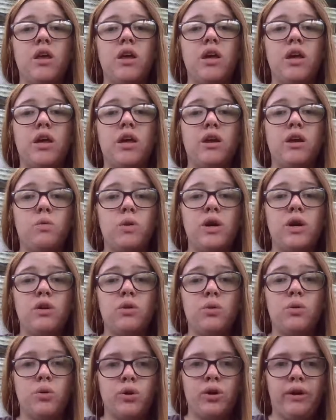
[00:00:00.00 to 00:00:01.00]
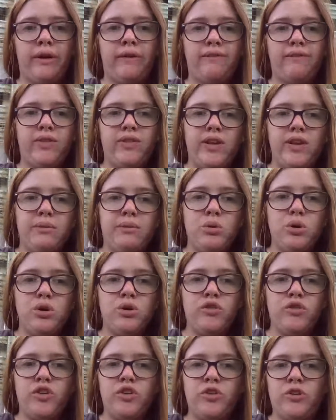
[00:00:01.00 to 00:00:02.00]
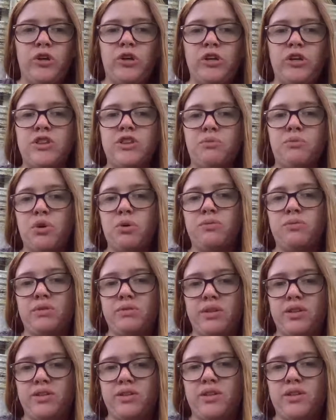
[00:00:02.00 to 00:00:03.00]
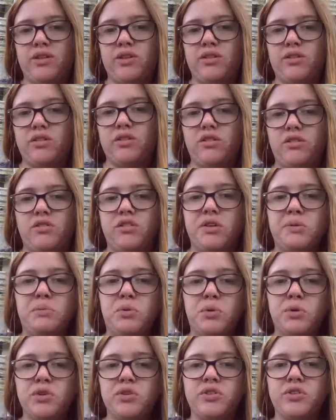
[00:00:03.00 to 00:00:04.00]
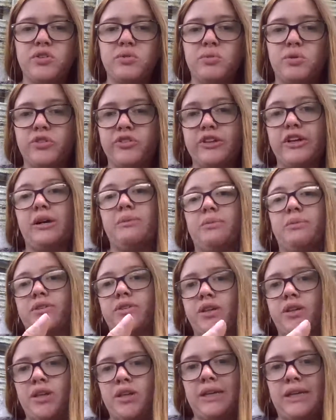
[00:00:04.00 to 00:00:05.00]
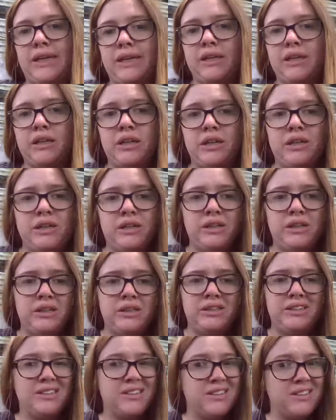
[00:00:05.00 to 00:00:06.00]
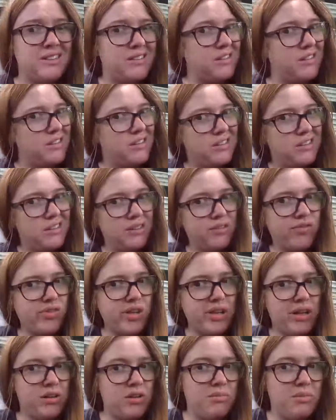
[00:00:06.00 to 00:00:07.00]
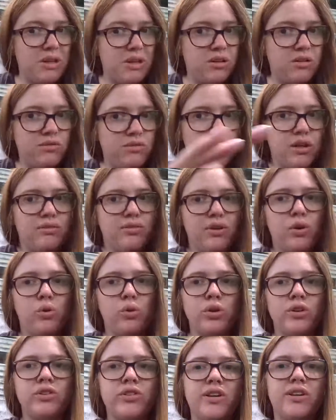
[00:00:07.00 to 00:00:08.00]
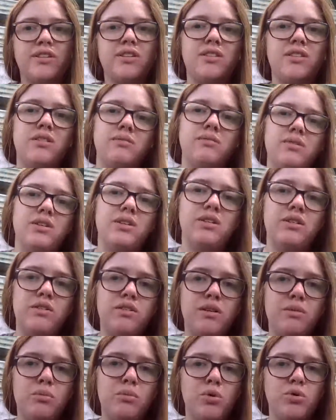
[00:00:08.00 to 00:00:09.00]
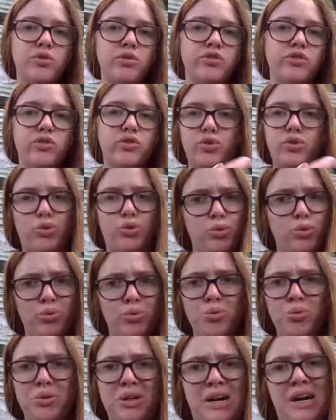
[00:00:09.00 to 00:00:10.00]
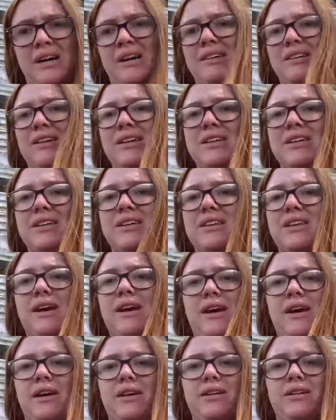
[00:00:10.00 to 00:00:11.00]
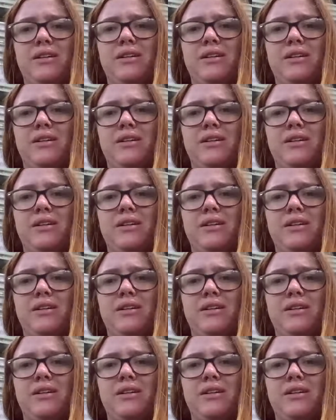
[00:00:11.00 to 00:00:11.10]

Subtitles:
And when or if they move, you tug on the rope from a distance. Some horses will stop and stand again. This is definitely not the method for every horse, as some horses do not like that.